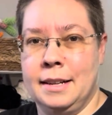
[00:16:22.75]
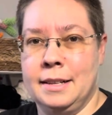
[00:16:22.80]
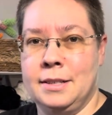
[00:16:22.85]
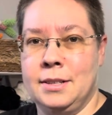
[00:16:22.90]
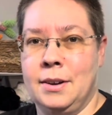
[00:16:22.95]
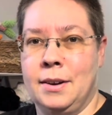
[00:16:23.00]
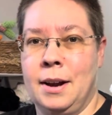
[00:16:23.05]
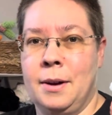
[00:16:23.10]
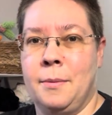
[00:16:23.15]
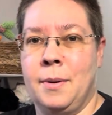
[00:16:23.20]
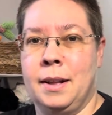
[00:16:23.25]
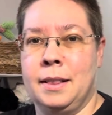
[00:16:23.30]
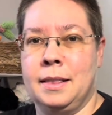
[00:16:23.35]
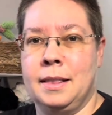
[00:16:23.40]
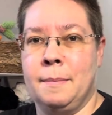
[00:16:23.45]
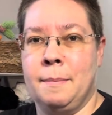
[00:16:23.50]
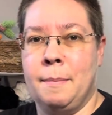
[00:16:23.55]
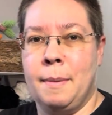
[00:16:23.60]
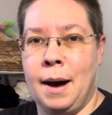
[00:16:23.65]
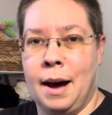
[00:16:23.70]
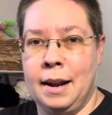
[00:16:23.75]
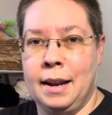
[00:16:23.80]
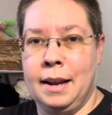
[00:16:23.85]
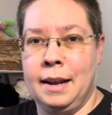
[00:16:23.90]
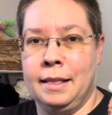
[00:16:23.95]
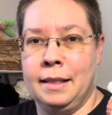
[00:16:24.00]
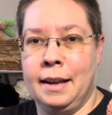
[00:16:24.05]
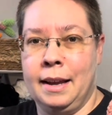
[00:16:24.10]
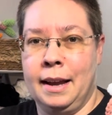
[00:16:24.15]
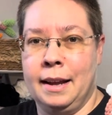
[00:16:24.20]
so I want the body
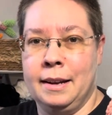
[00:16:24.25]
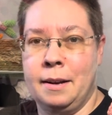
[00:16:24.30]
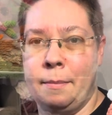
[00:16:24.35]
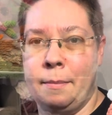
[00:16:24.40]
and the head to